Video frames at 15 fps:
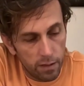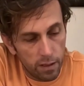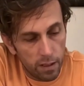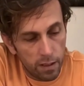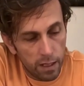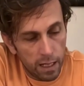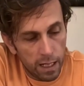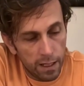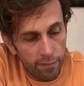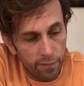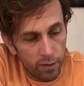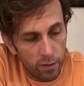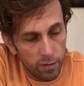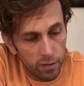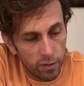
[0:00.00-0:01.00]
an
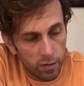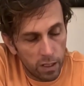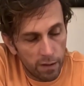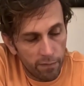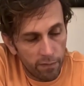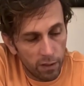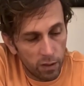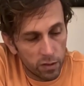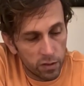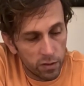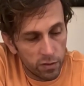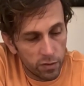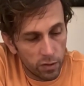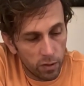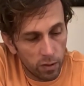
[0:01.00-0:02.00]
iPhone, you don't have float
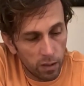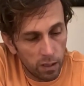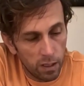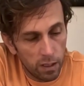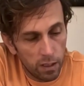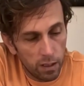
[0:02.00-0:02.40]
control,